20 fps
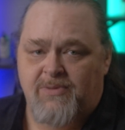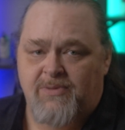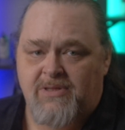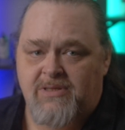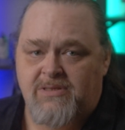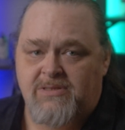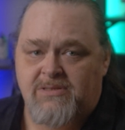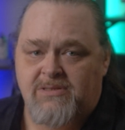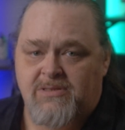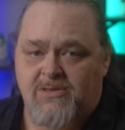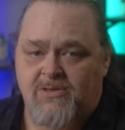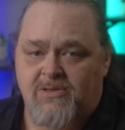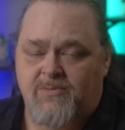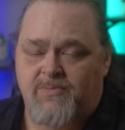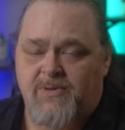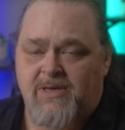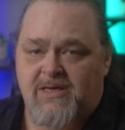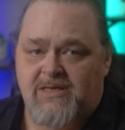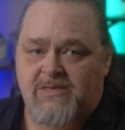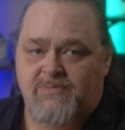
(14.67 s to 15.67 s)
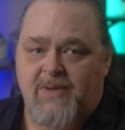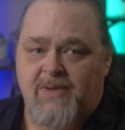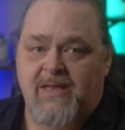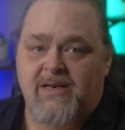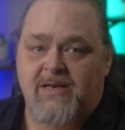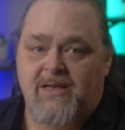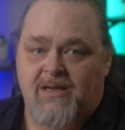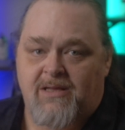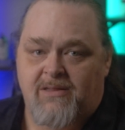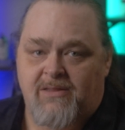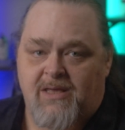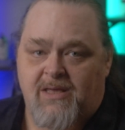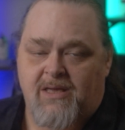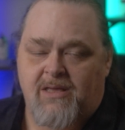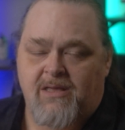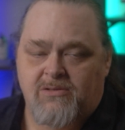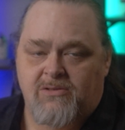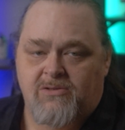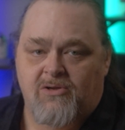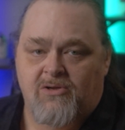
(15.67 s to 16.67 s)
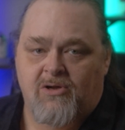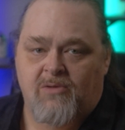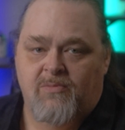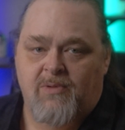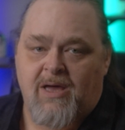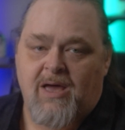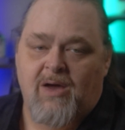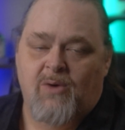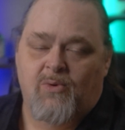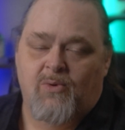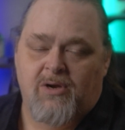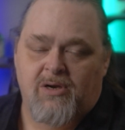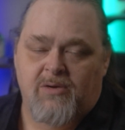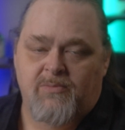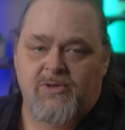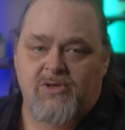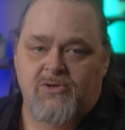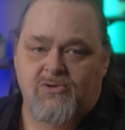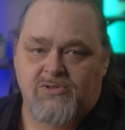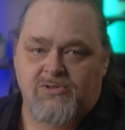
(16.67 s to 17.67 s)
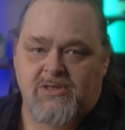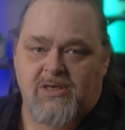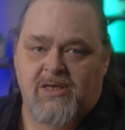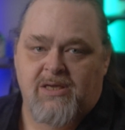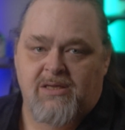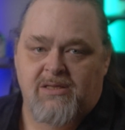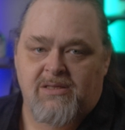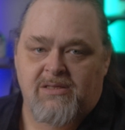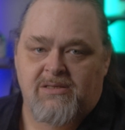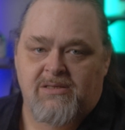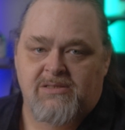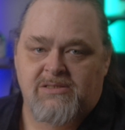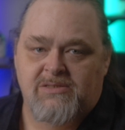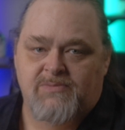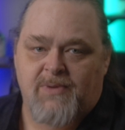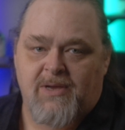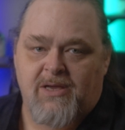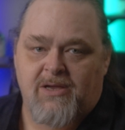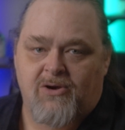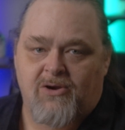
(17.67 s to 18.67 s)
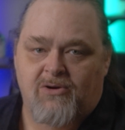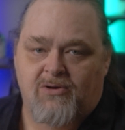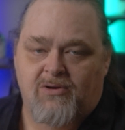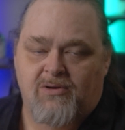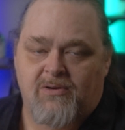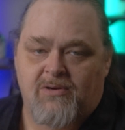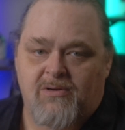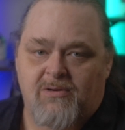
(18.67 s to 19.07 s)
but this is going to be expanding on that to talk about how we're going to be using it in Aspire.